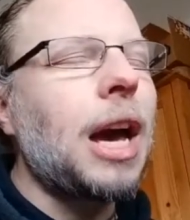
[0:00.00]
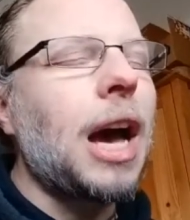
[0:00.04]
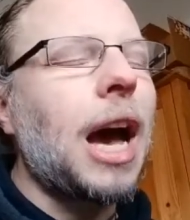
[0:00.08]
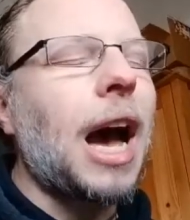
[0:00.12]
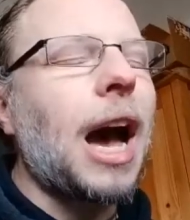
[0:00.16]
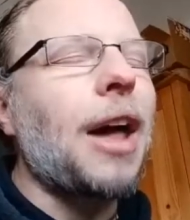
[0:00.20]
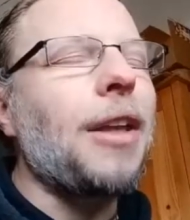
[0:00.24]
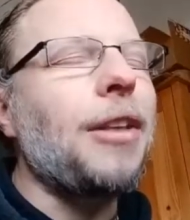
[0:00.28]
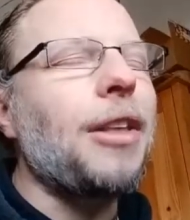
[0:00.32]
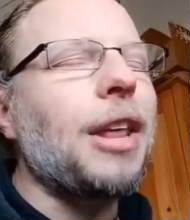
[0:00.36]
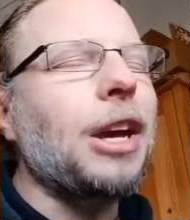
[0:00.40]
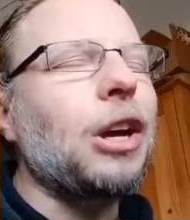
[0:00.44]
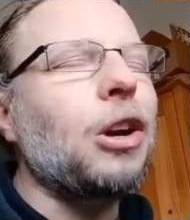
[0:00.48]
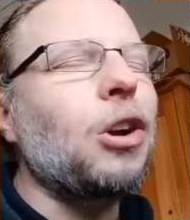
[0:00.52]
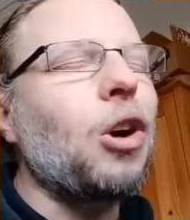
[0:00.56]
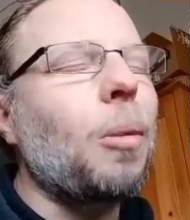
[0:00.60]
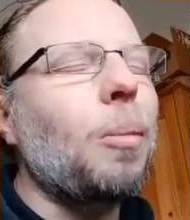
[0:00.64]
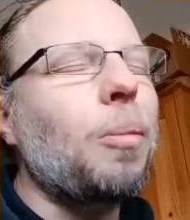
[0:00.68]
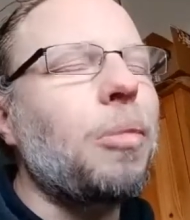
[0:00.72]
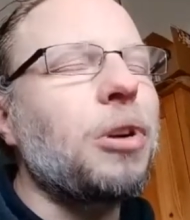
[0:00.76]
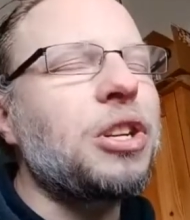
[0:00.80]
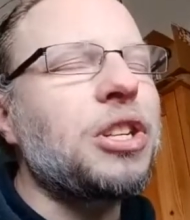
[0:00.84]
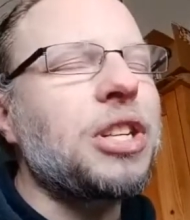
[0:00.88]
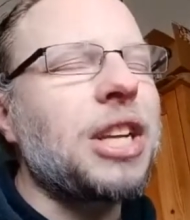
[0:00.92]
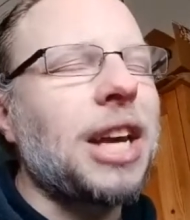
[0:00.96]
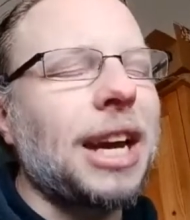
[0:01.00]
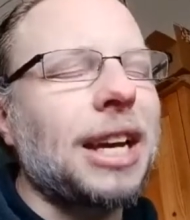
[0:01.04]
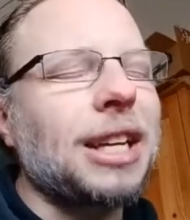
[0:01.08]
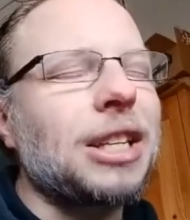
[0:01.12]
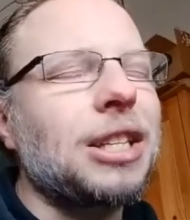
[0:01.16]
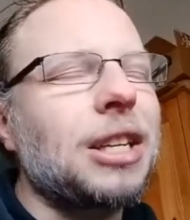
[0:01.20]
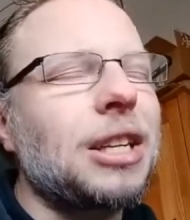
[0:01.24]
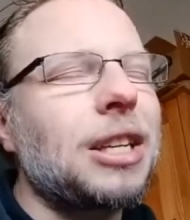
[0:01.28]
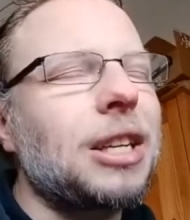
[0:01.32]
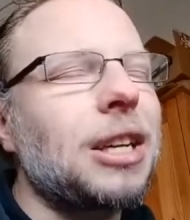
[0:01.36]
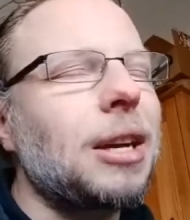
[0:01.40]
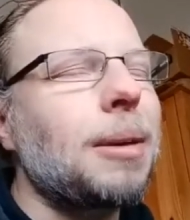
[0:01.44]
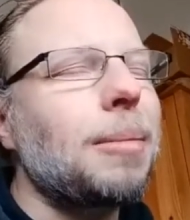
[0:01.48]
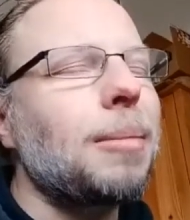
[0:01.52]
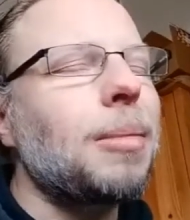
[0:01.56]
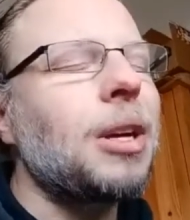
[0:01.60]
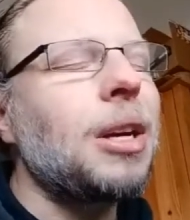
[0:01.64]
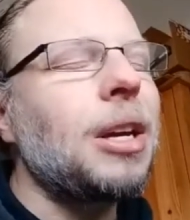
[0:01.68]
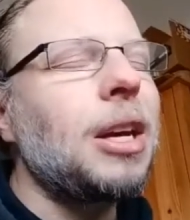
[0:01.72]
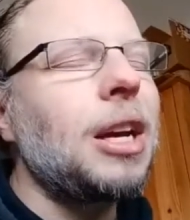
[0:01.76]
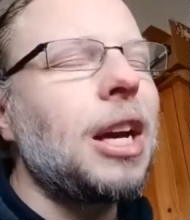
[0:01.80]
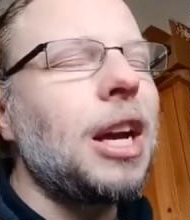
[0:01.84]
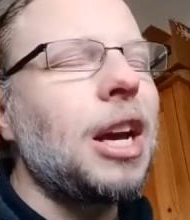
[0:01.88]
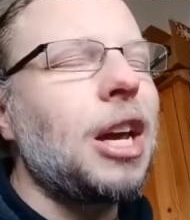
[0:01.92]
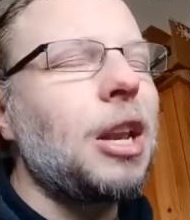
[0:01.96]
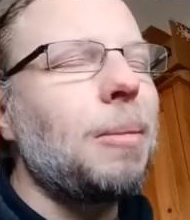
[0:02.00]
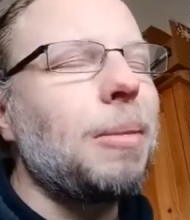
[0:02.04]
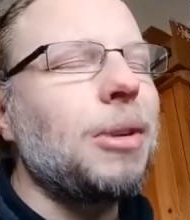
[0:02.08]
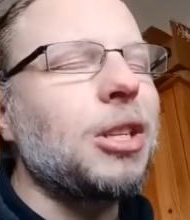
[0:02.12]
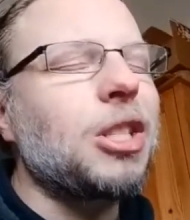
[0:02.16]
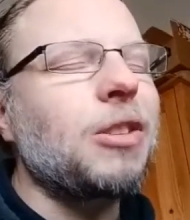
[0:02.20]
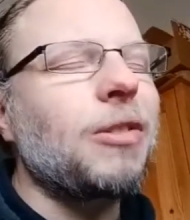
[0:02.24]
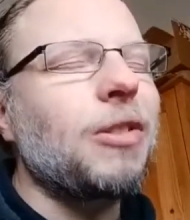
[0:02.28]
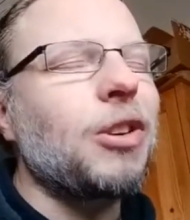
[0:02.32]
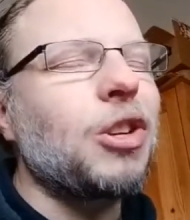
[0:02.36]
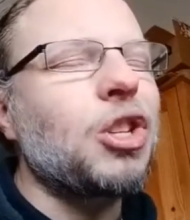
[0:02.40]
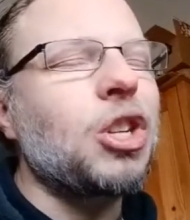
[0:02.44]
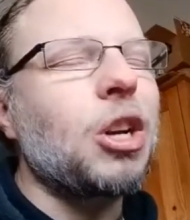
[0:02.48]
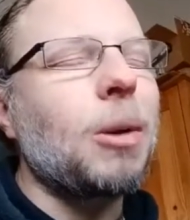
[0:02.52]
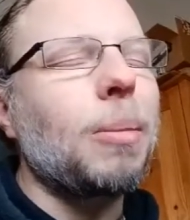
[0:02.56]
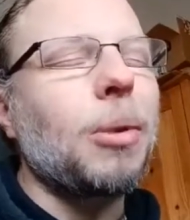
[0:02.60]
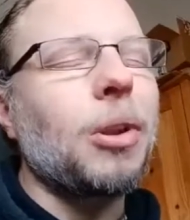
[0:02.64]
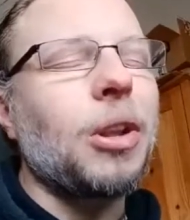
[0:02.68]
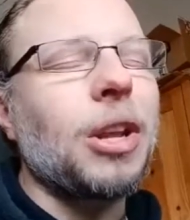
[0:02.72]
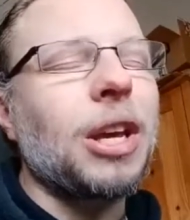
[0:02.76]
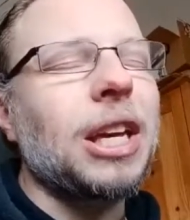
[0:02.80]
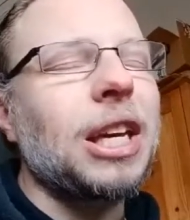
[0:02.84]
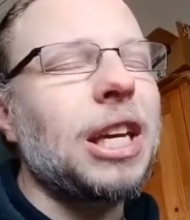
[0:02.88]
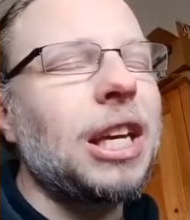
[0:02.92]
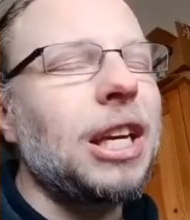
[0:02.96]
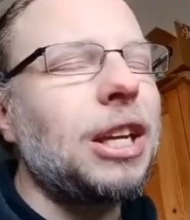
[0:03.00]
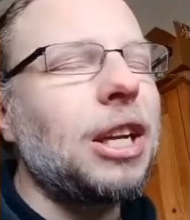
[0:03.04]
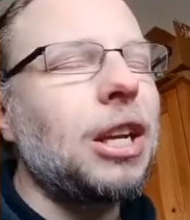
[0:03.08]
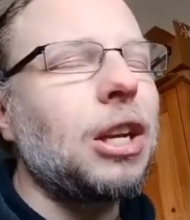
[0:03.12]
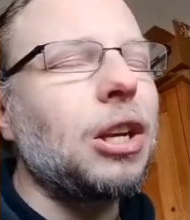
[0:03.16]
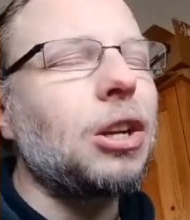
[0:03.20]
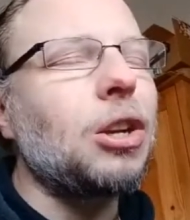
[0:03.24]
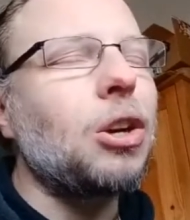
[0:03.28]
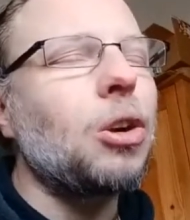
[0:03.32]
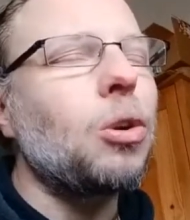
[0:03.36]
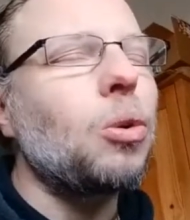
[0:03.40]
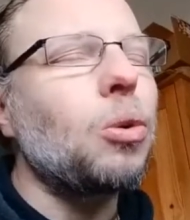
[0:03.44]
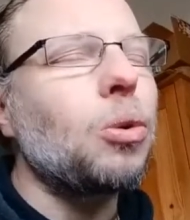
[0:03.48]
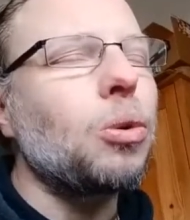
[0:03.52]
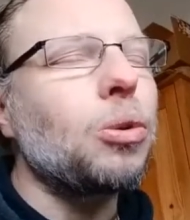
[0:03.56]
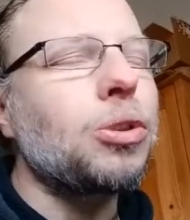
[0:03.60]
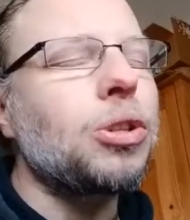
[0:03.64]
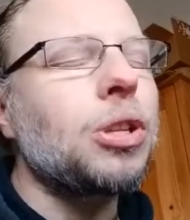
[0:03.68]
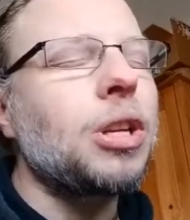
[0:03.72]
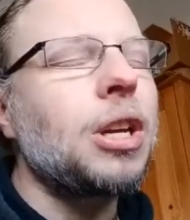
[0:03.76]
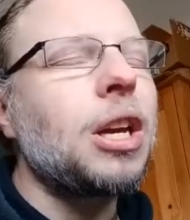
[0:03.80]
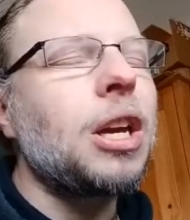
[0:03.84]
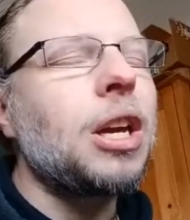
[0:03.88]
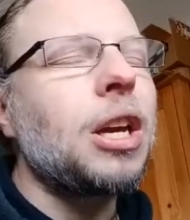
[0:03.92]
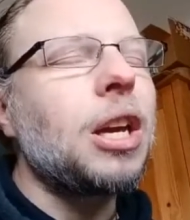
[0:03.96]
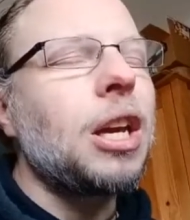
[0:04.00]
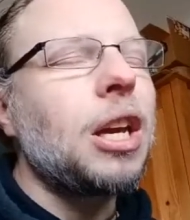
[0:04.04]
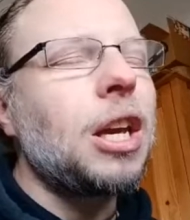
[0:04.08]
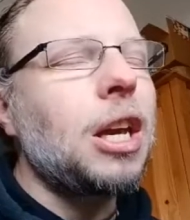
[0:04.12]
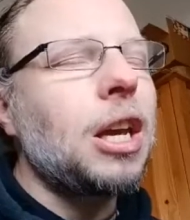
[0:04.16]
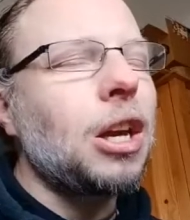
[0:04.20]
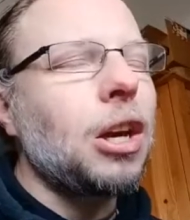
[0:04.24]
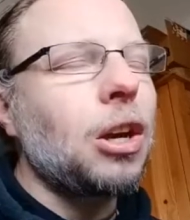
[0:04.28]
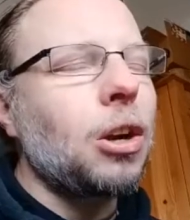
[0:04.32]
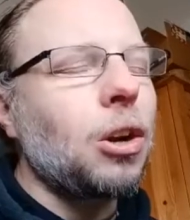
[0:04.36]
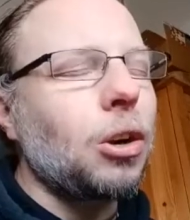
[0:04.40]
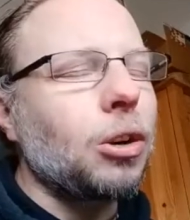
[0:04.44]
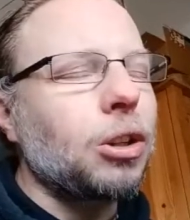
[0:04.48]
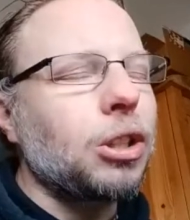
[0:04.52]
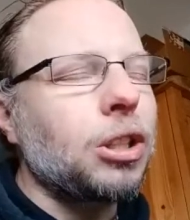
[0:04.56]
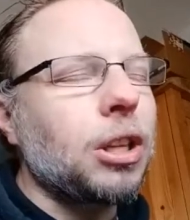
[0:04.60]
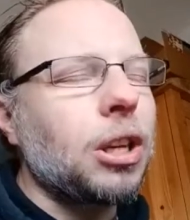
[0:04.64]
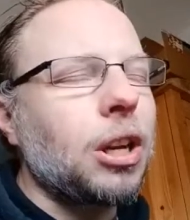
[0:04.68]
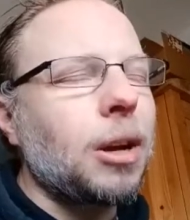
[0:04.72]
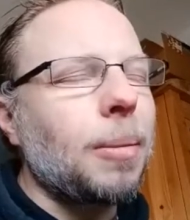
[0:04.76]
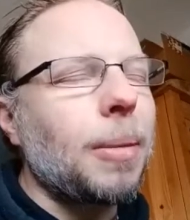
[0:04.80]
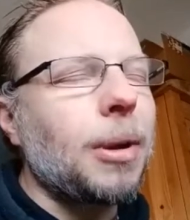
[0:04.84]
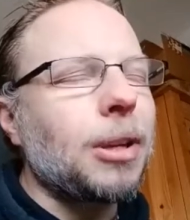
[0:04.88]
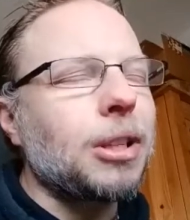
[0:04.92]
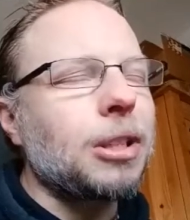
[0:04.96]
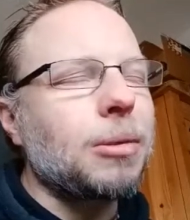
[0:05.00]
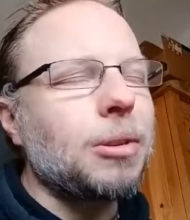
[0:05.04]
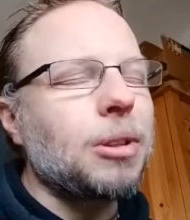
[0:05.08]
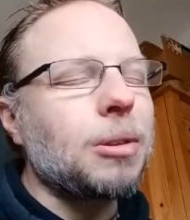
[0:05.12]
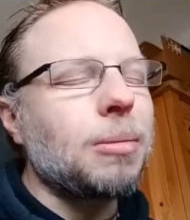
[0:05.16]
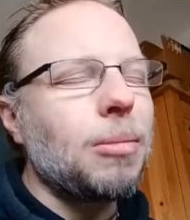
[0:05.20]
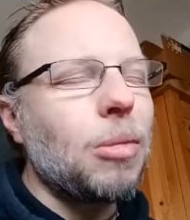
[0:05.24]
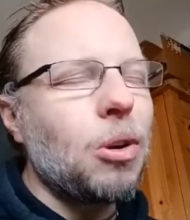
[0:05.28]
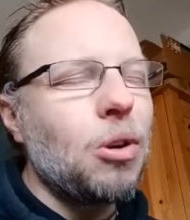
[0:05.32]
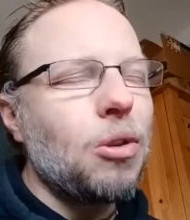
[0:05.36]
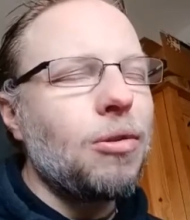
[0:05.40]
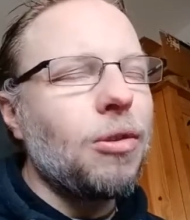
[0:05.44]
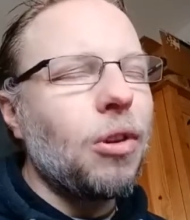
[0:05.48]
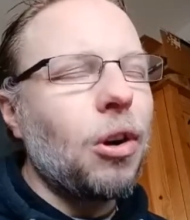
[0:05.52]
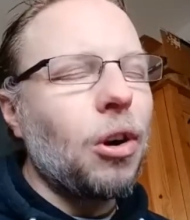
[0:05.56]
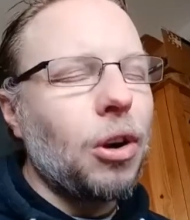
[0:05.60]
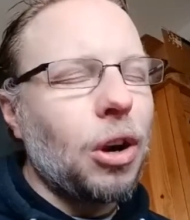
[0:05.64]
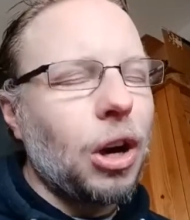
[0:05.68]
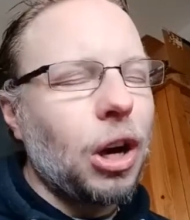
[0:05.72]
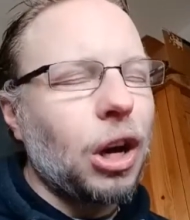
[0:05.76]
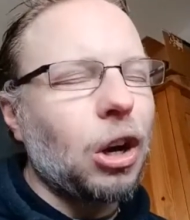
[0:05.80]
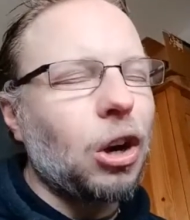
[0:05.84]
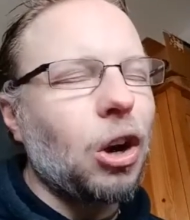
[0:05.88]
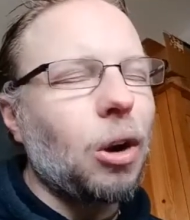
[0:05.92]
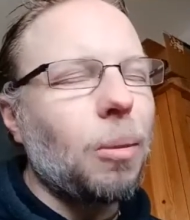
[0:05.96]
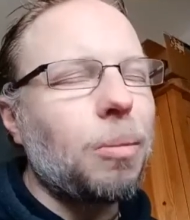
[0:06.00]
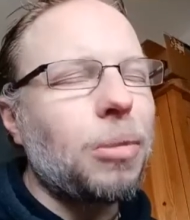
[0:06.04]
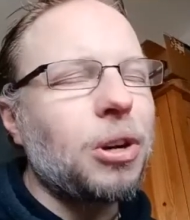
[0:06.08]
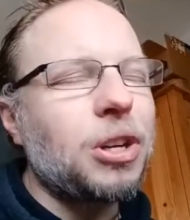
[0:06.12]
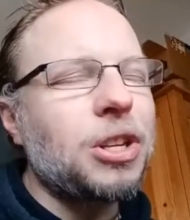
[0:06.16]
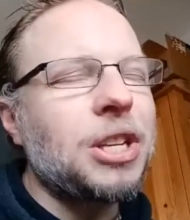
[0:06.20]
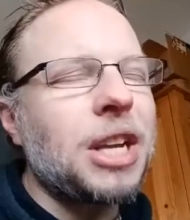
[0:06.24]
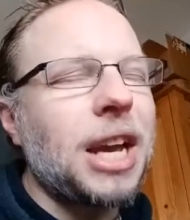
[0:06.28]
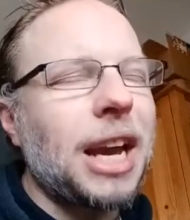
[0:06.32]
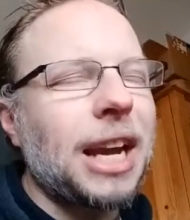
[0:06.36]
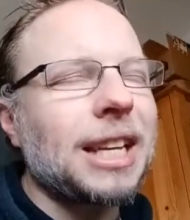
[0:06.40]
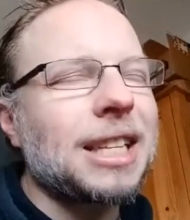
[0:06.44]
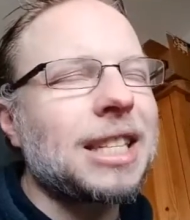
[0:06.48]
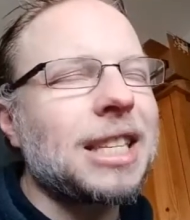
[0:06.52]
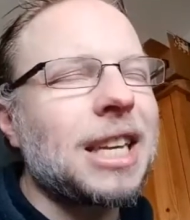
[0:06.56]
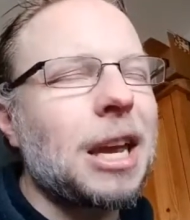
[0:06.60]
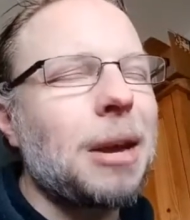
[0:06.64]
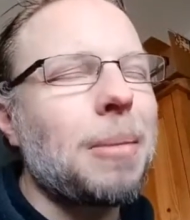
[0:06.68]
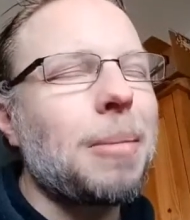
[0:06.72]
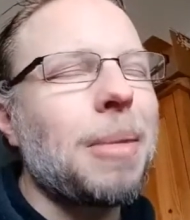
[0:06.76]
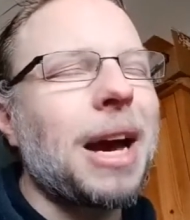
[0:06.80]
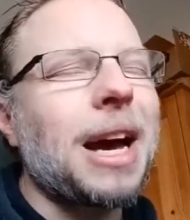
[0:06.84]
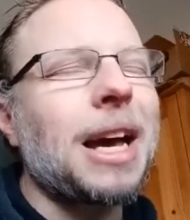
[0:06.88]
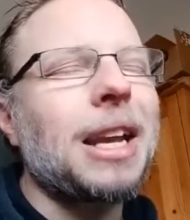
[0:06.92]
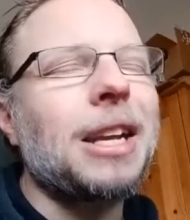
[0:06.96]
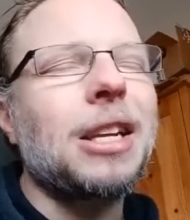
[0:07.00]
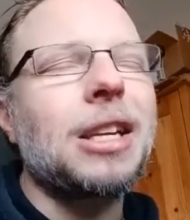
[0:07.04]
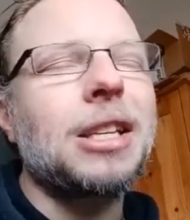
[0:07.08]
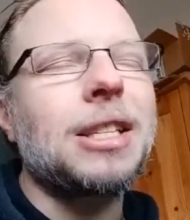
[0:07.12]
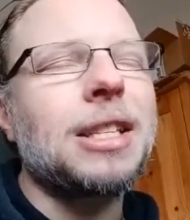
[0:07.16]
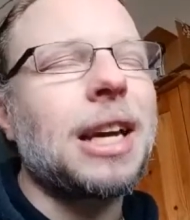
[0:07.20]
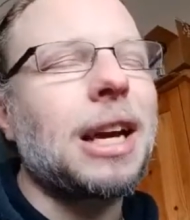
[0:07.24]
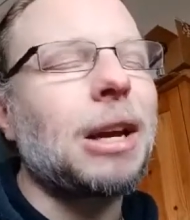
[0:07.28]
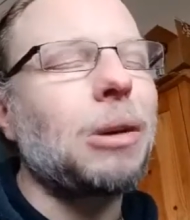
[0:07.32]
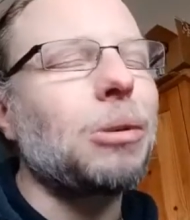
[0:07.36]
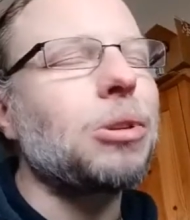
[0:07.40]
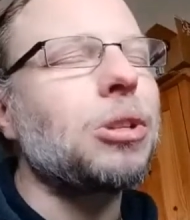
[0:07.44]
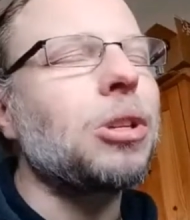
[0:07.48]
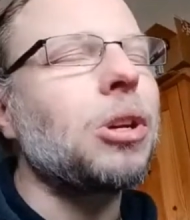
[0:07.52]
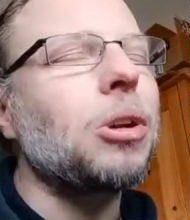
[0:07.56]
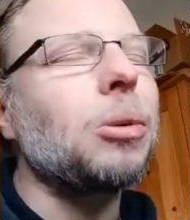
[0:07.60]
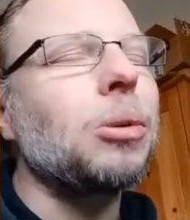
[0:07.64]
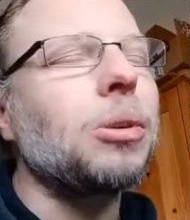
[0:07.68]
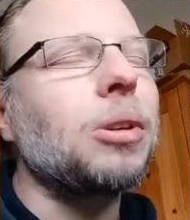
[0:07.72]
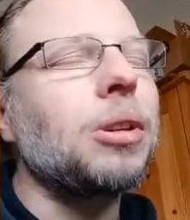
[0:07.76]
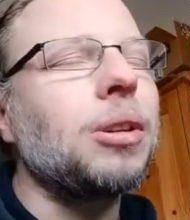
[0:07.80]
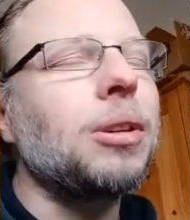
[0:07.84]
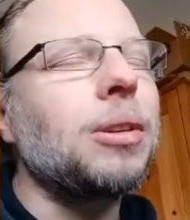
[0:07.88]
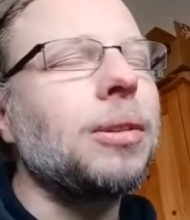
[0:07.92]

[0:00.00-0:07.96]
and then God protected him in the midst of a trouble that he didn't cause. God commands him to move on, and God protects him and his household.